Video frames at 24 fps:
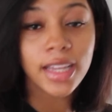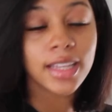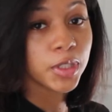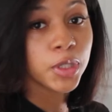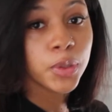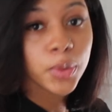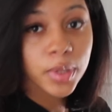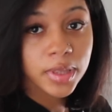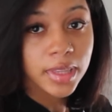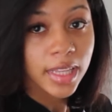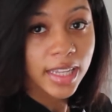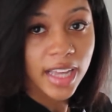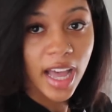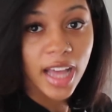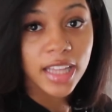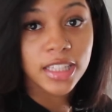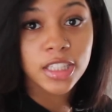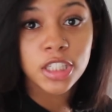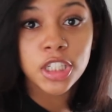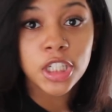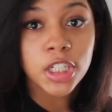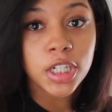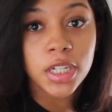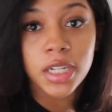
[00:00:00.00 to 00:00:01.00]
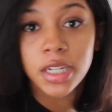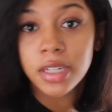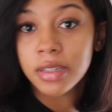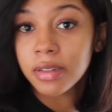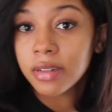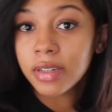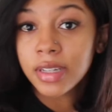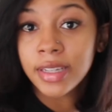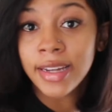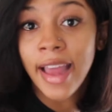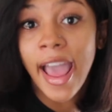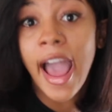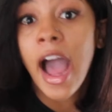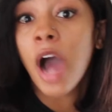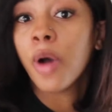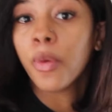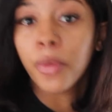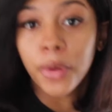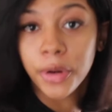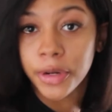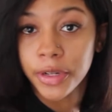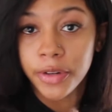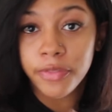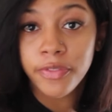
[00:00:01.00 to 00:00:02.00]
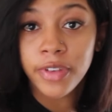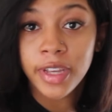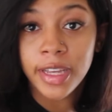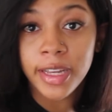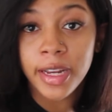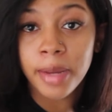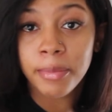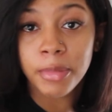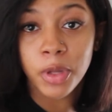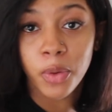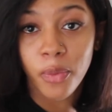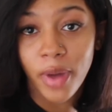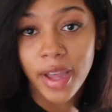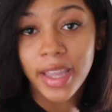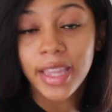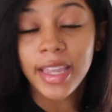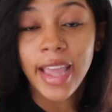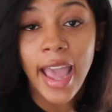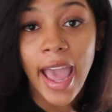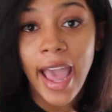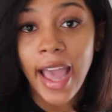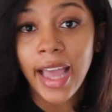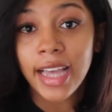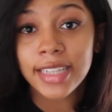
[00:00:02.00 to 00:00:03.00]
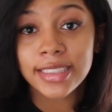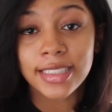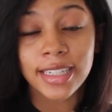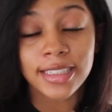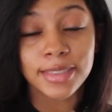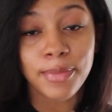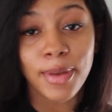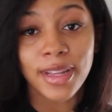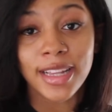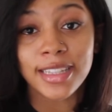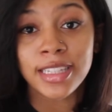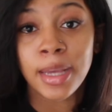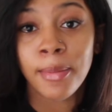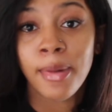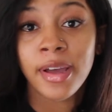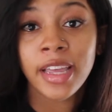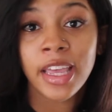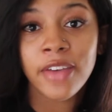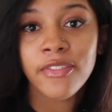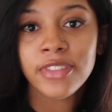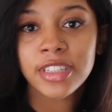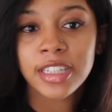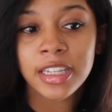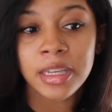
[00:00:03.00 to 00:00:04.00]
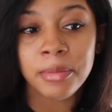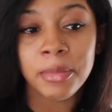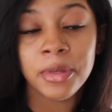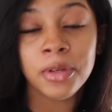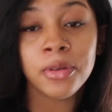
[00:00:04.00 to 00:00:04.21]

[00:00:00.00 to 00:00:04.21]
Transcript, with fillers: You would think I took an hour to feed him the way he acts, because by the time I give it to him,